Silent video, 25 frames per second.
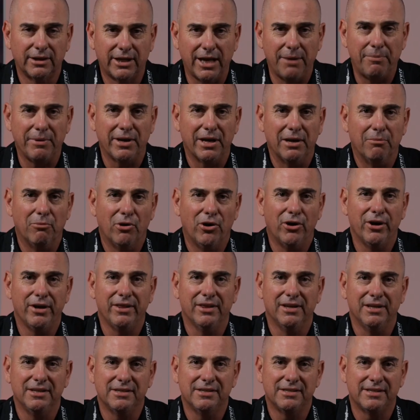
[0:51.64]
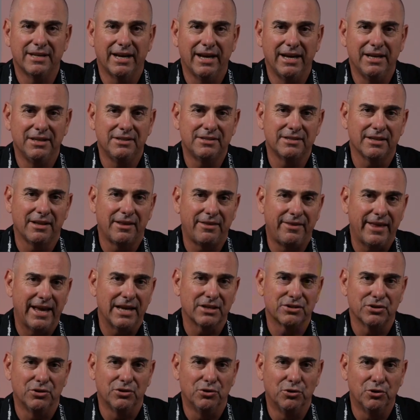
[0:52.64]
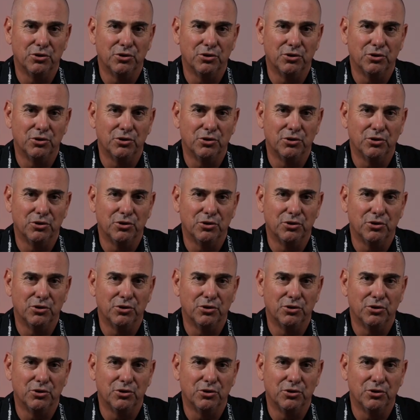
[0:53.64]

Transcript: keeping in mind these days, 1,000